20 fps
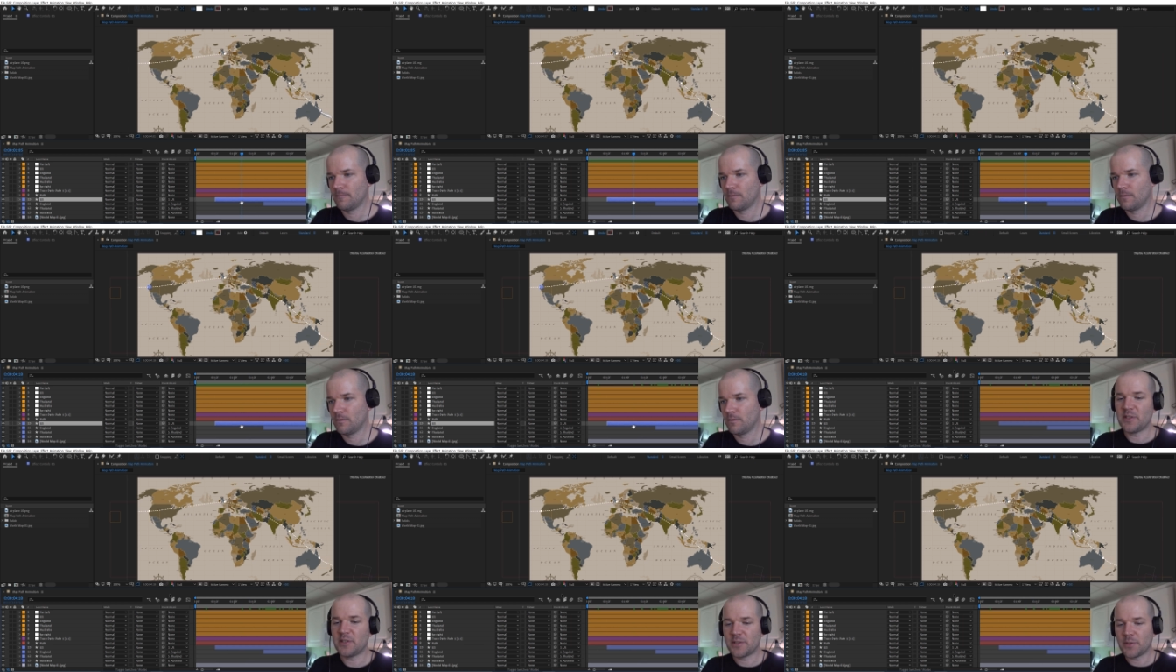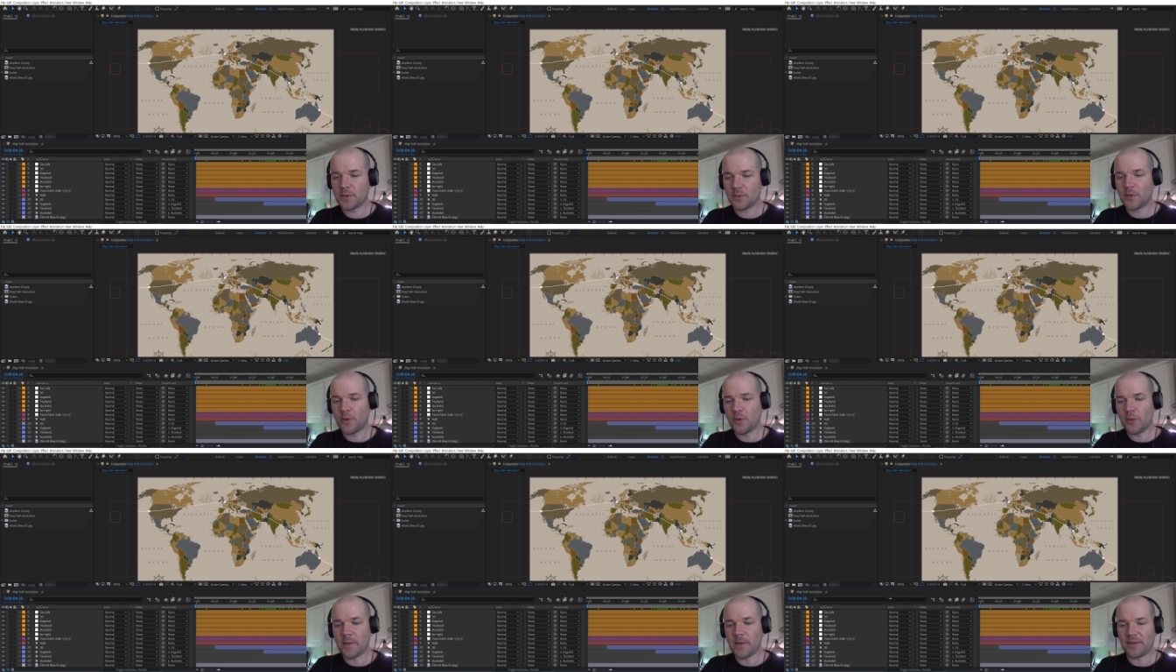And what's so
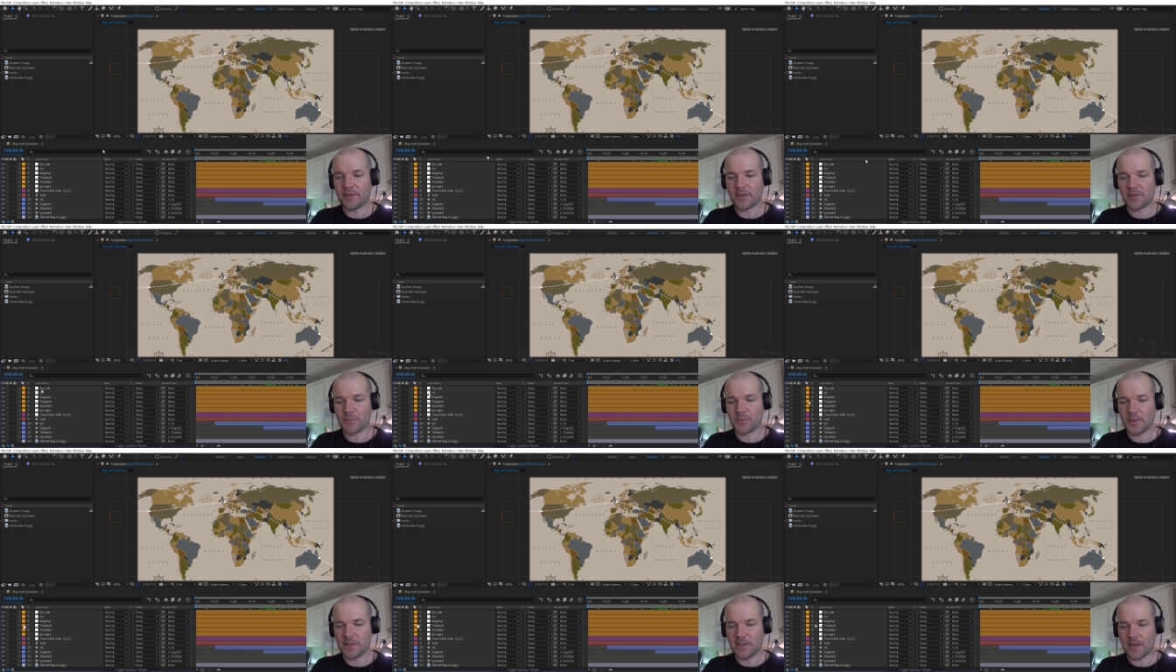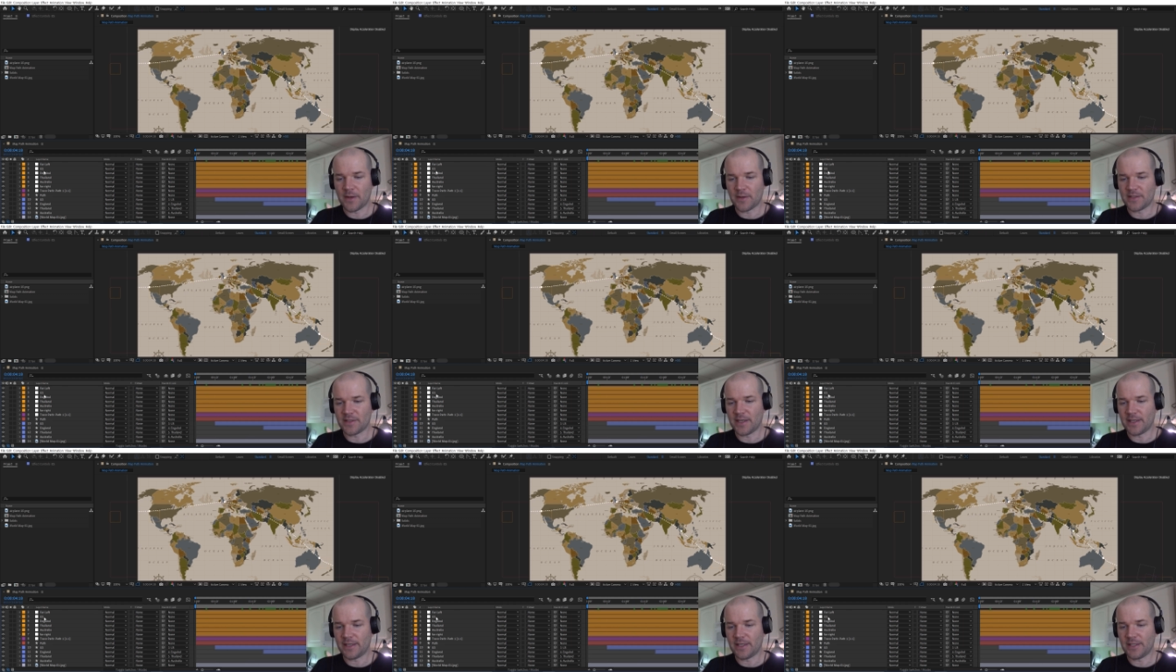cool about this rig now
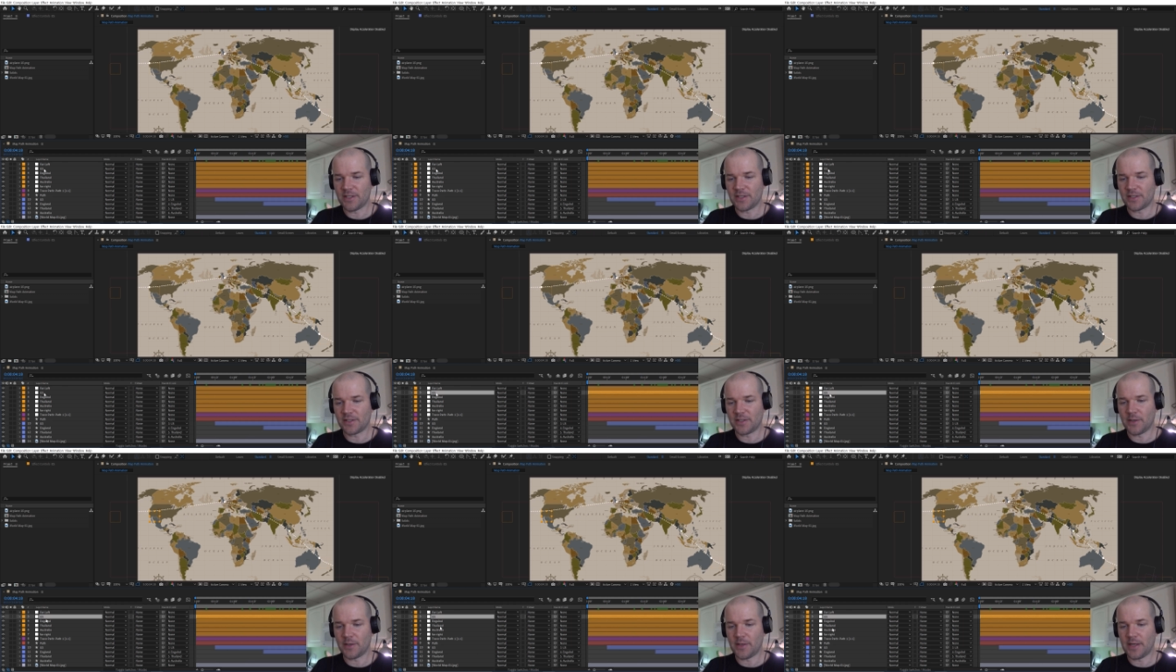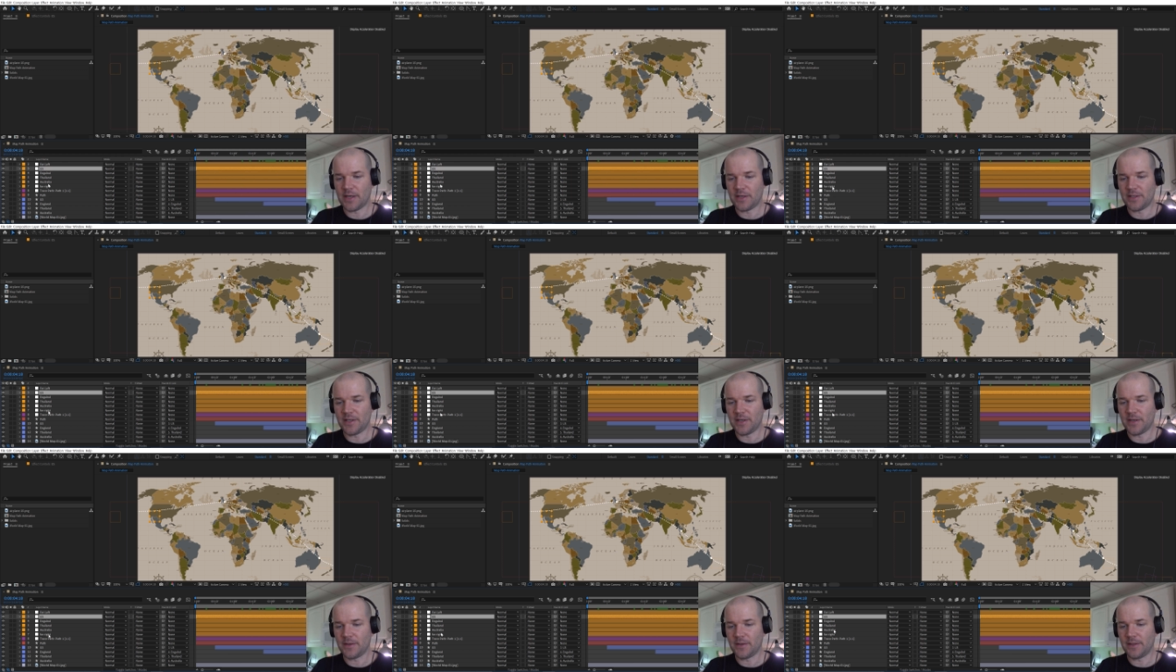is I can just go down
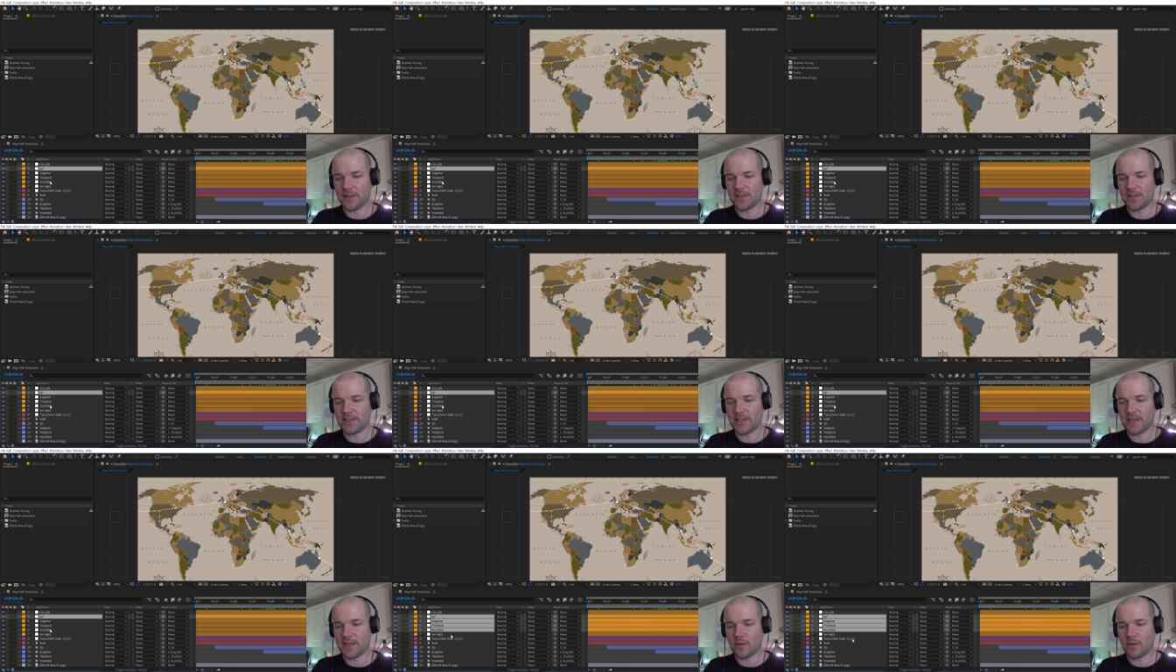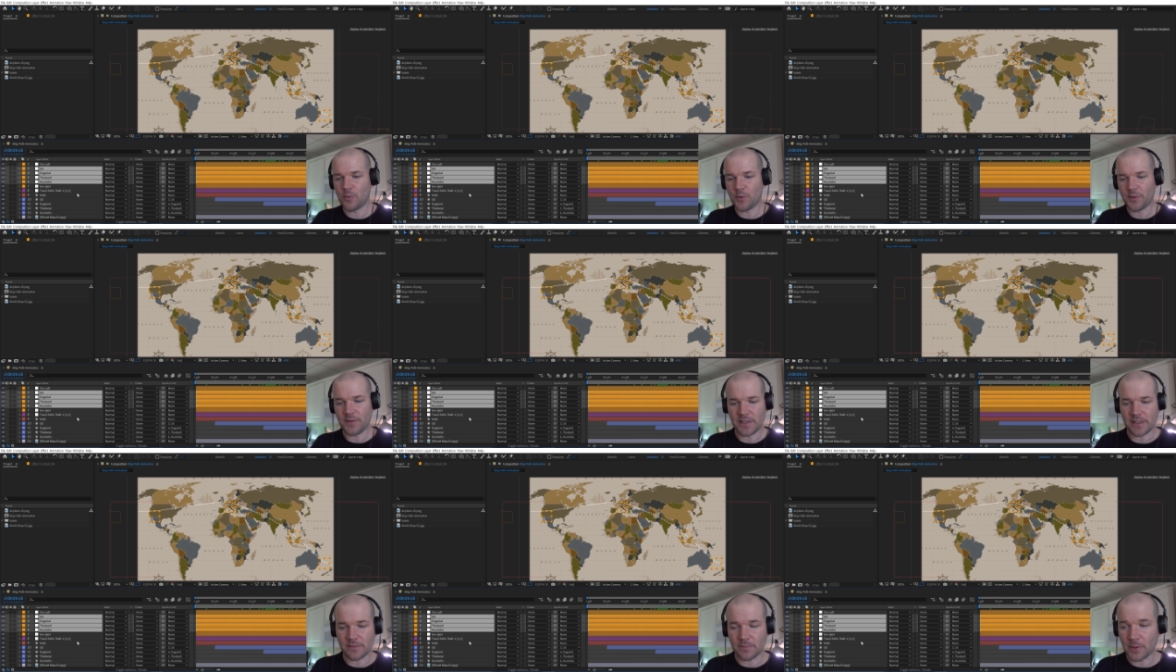here and let's say I want
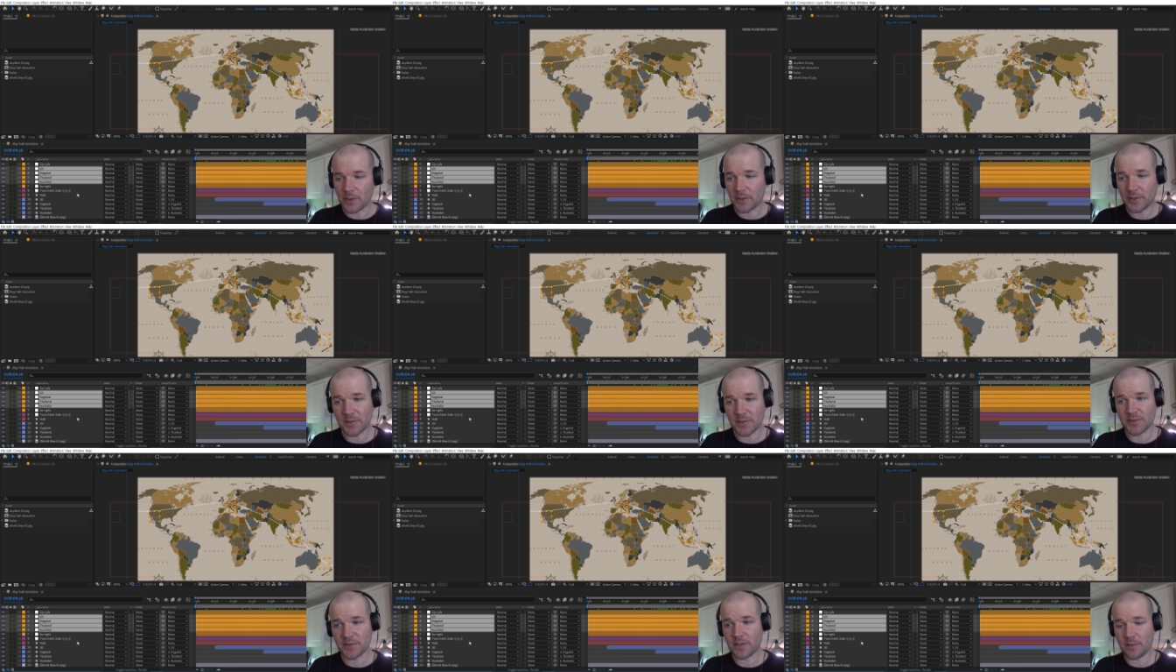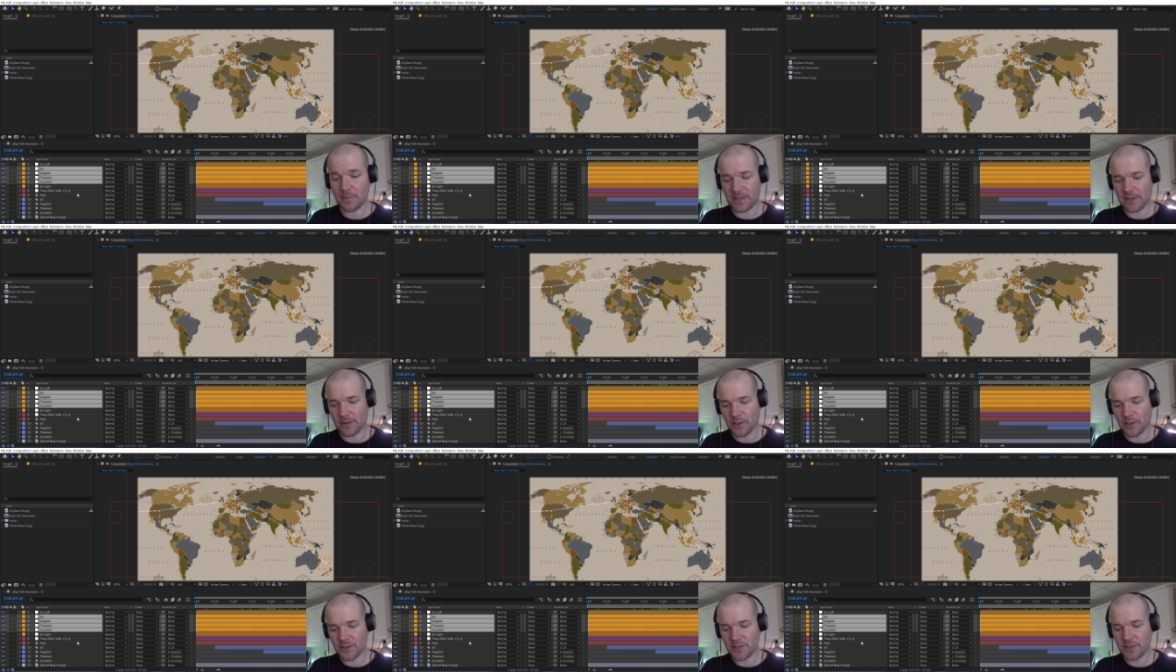these markers to be
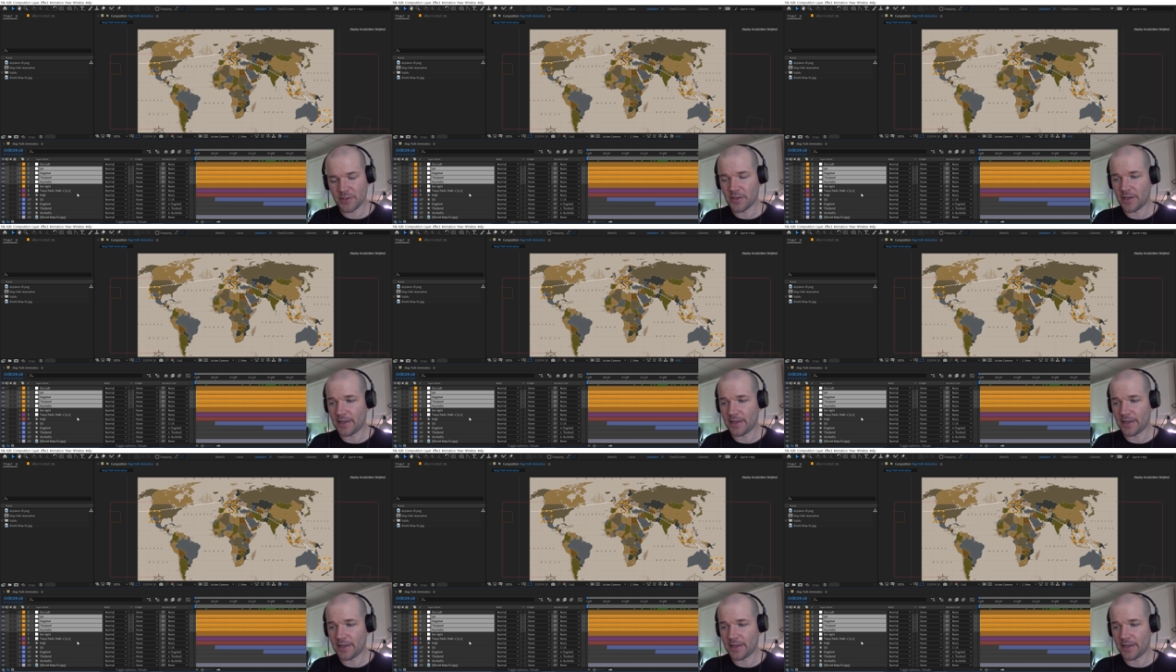larger,